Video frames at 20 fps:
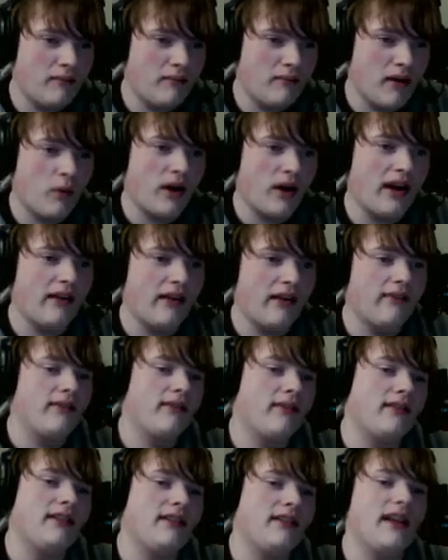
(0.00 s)
My wife,
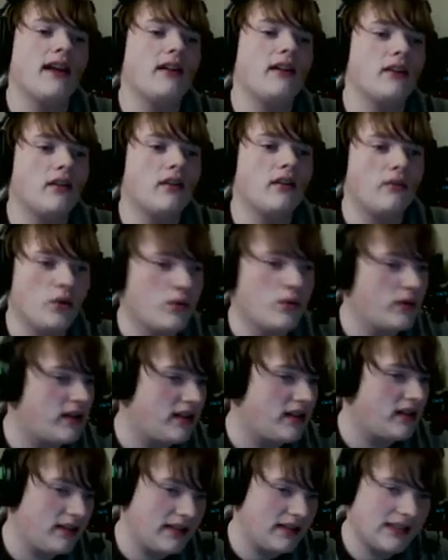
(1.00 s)
dead,
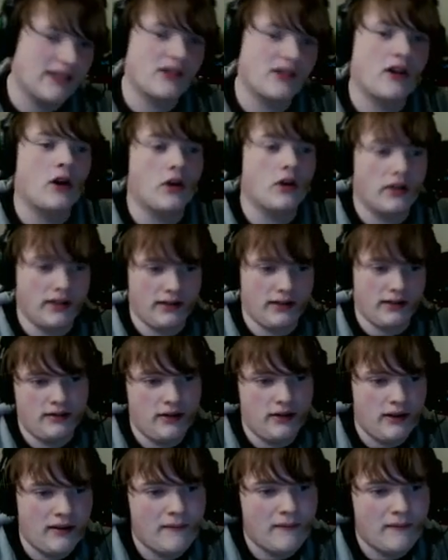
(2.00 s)
ruined, discarded.